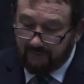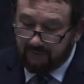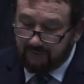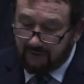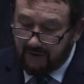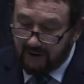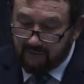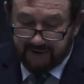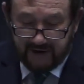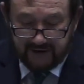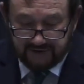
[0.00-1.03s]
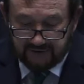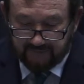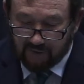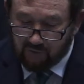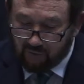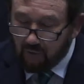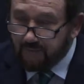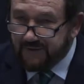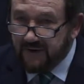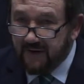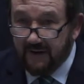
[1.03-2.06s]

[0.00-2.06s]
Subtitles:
of accreditation for groups